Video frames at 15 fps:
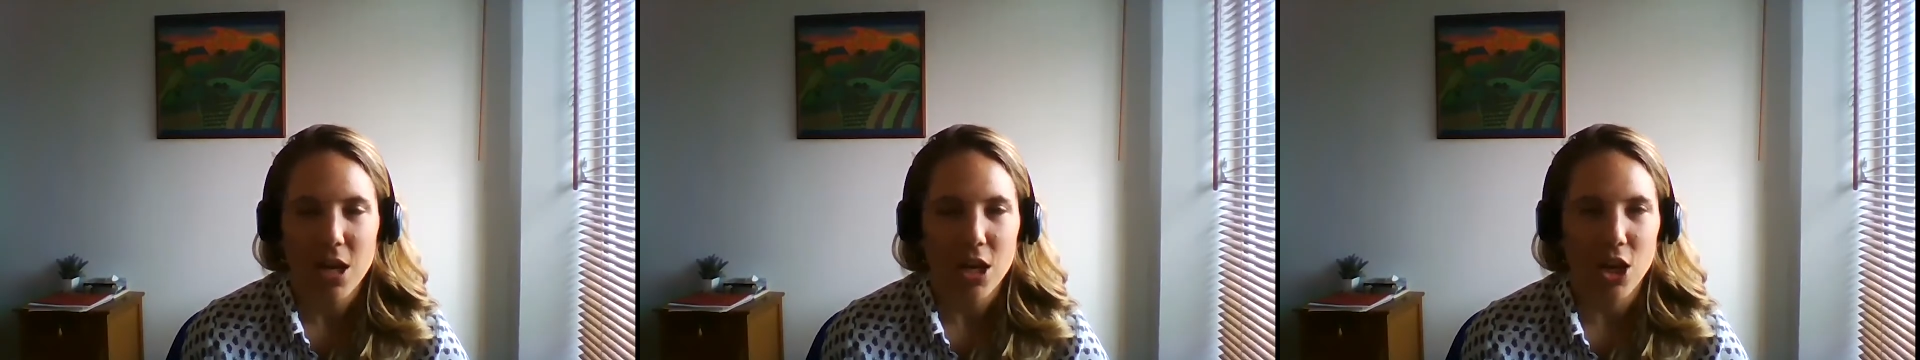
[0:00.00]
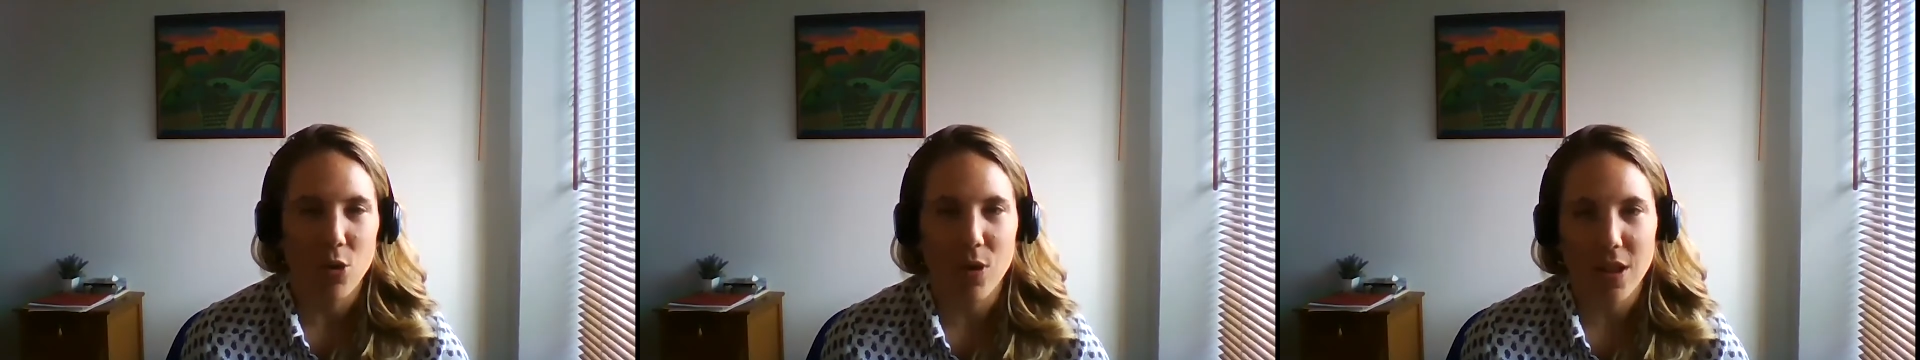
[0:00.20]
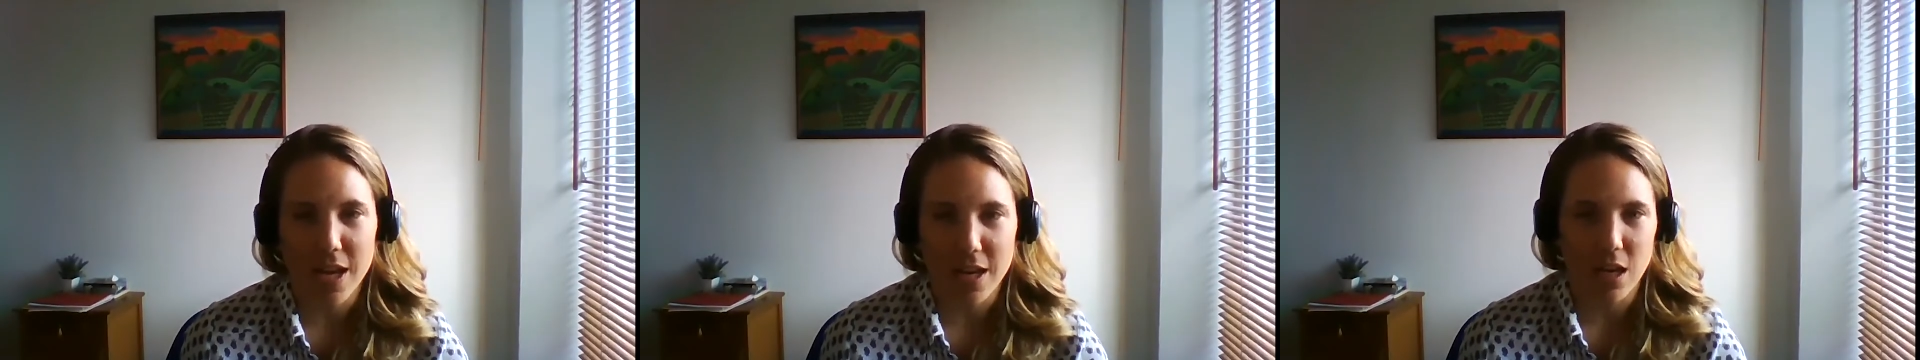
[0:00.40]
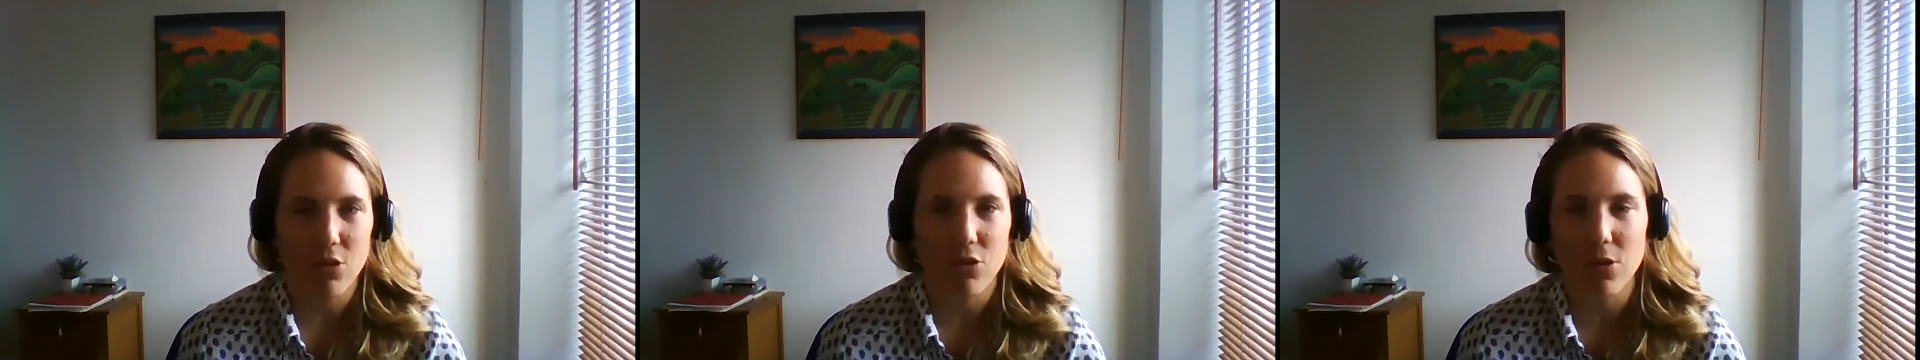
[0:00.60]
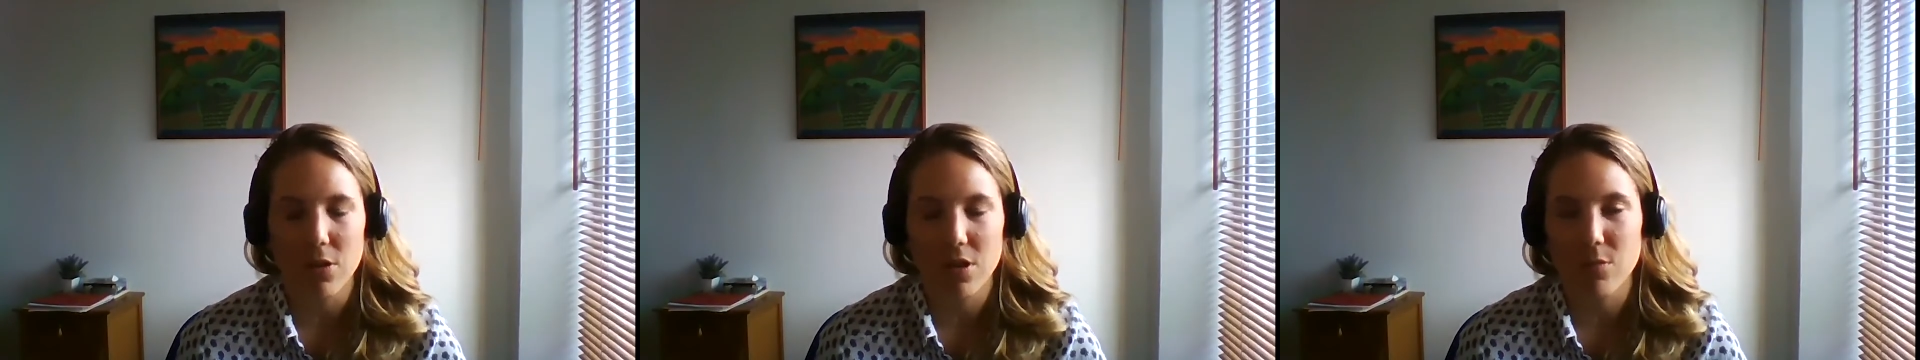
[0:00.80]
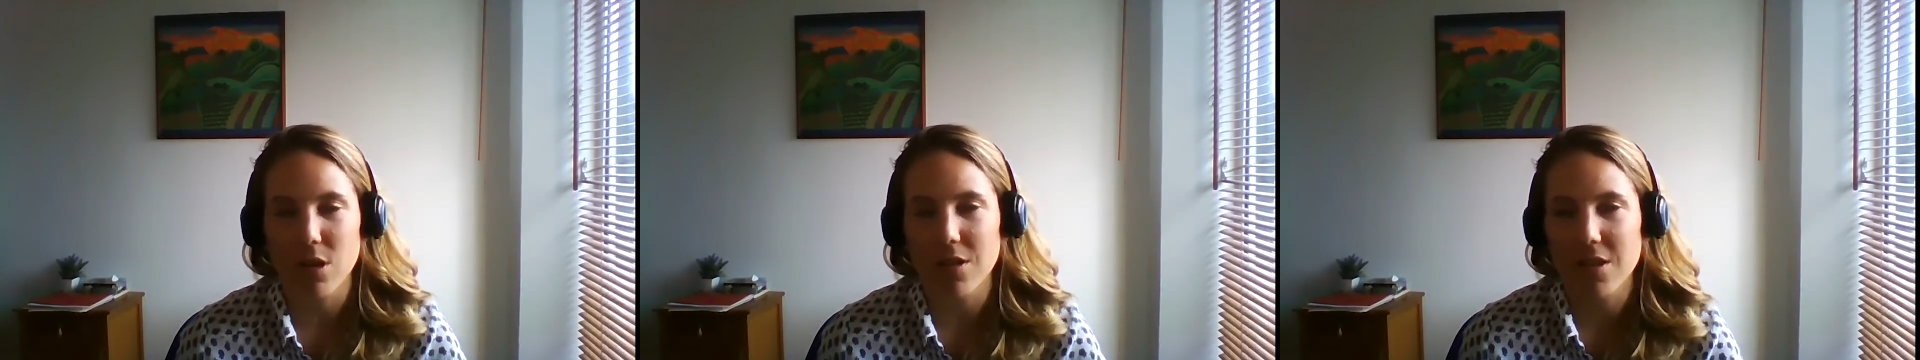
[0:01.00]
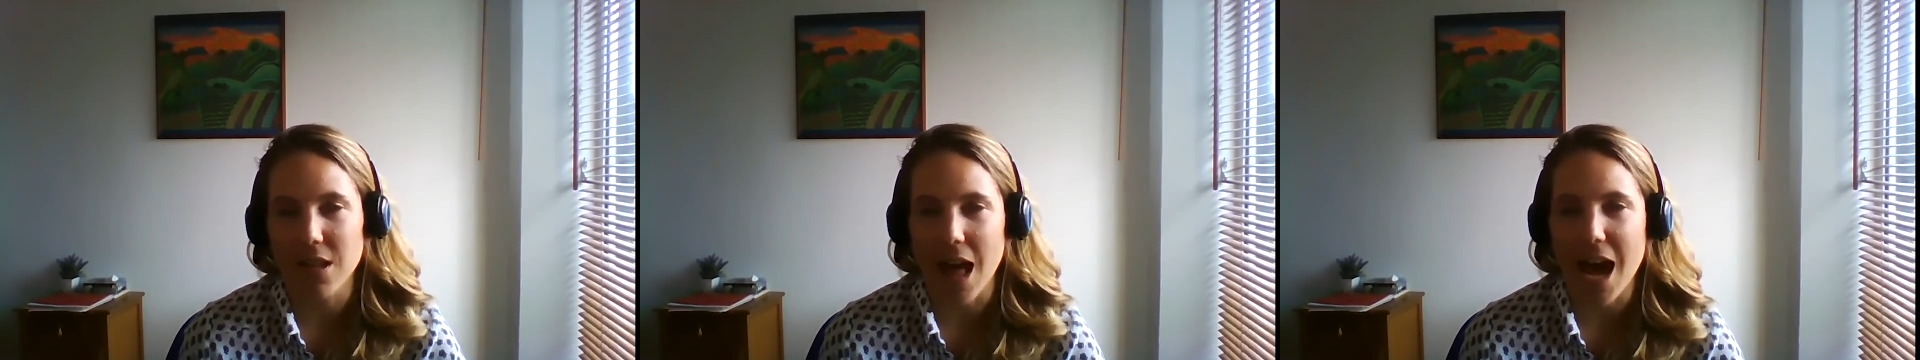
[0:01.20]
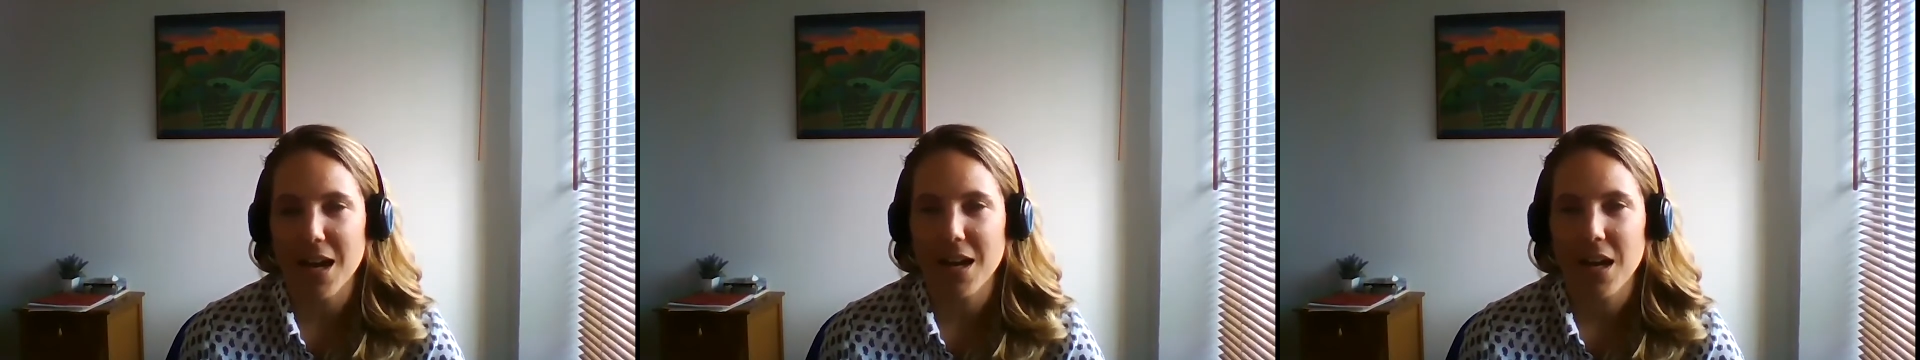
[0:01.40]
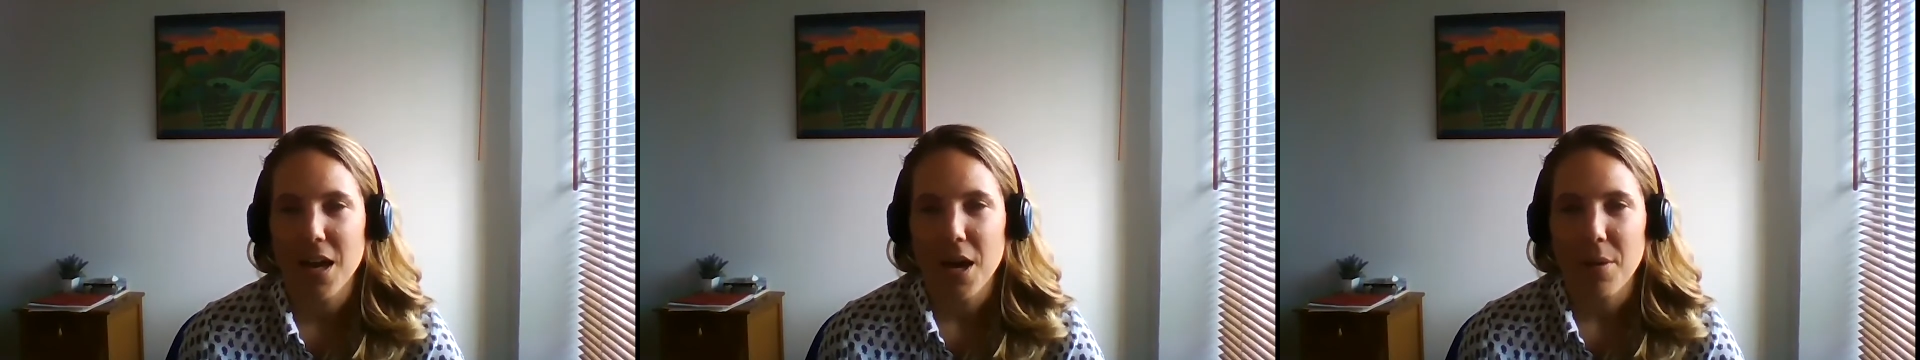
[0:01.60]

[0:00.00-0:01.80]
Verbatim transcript: You know, we like to introduce them on Slack,